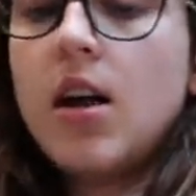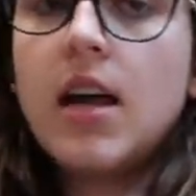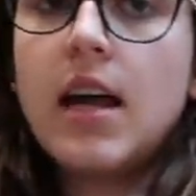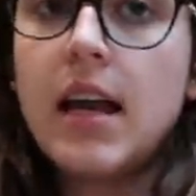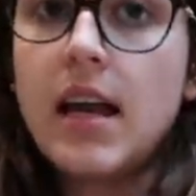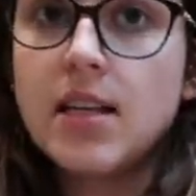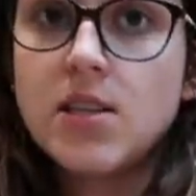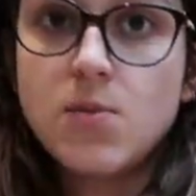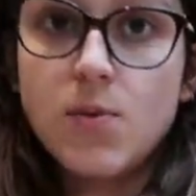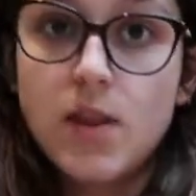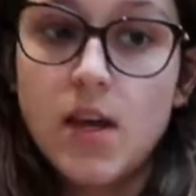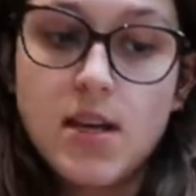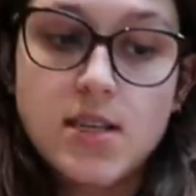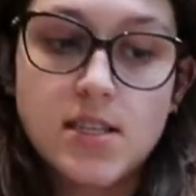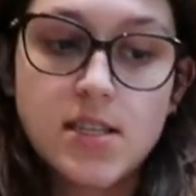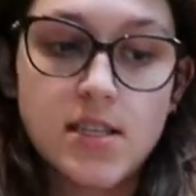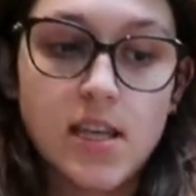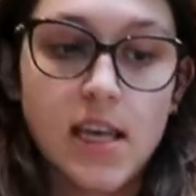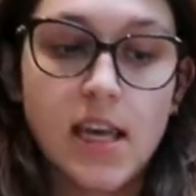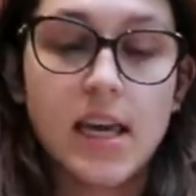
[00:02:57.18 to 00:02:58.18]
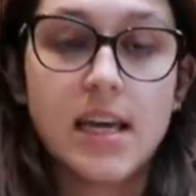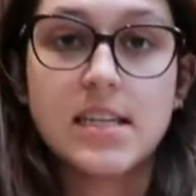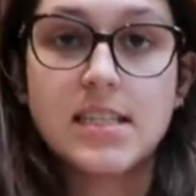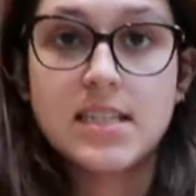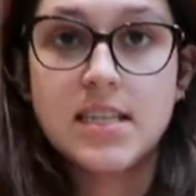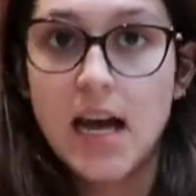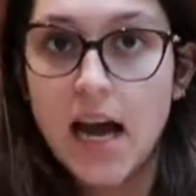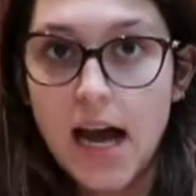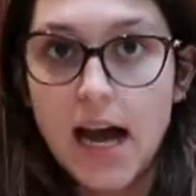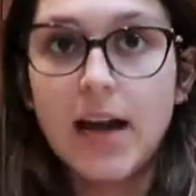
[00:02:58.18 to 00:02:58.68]
It Ends With Us is like
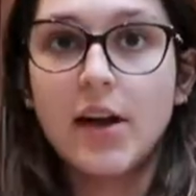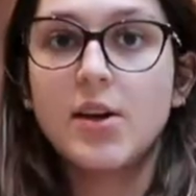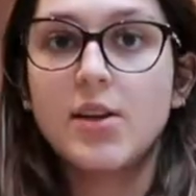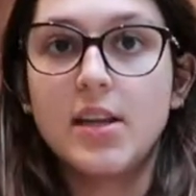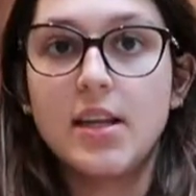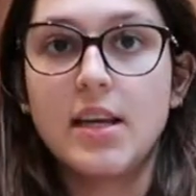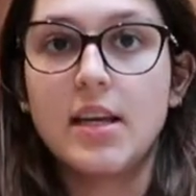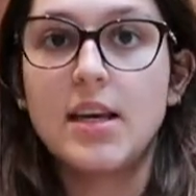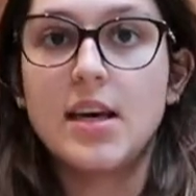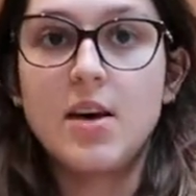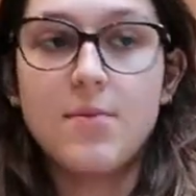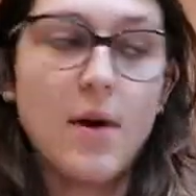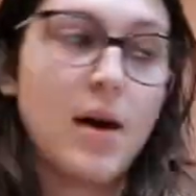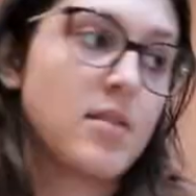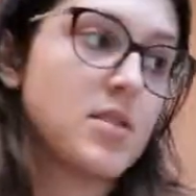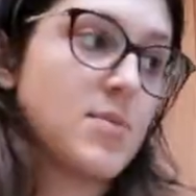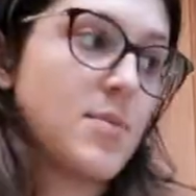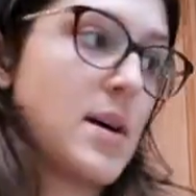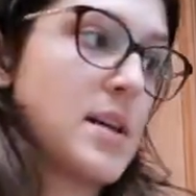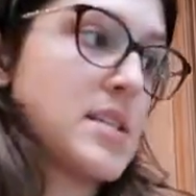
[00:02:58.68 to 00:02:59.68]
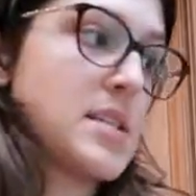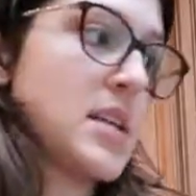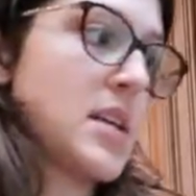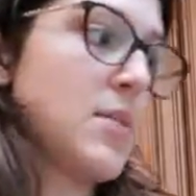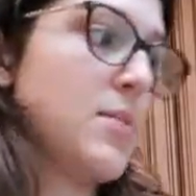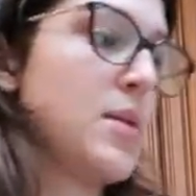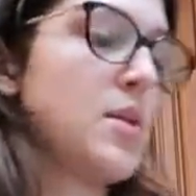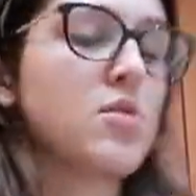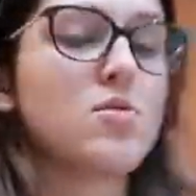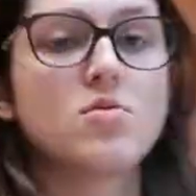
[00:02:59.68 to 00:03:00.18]
entirely about domestic
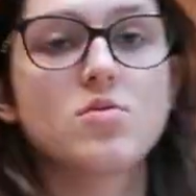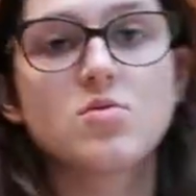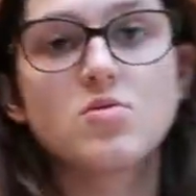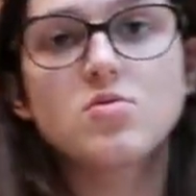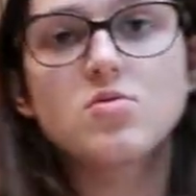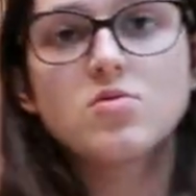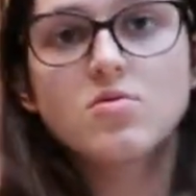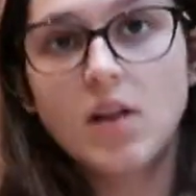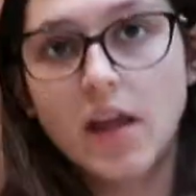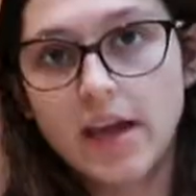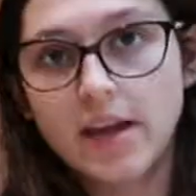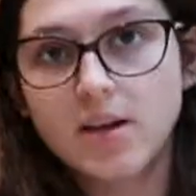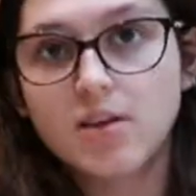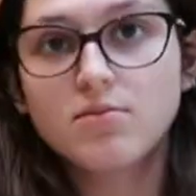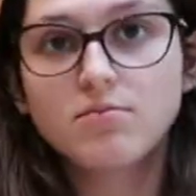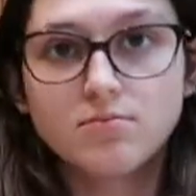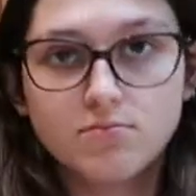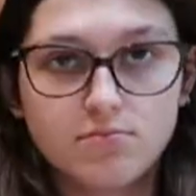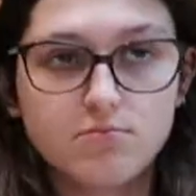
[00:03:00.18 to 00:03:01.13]
abuse, like